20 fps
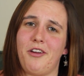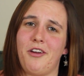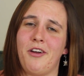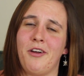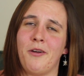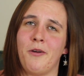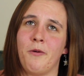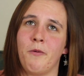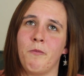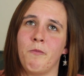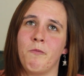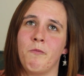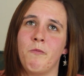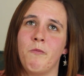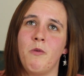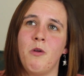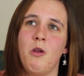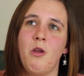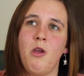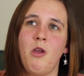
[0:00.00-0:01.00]
Um,
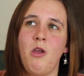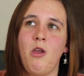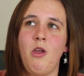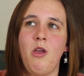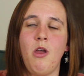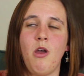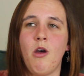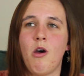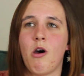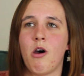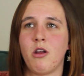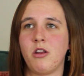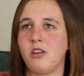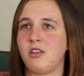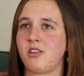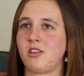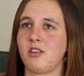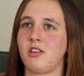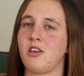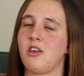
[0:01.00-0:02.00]

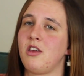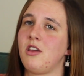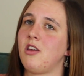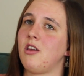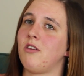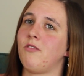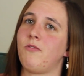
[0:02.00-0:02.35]
honestly,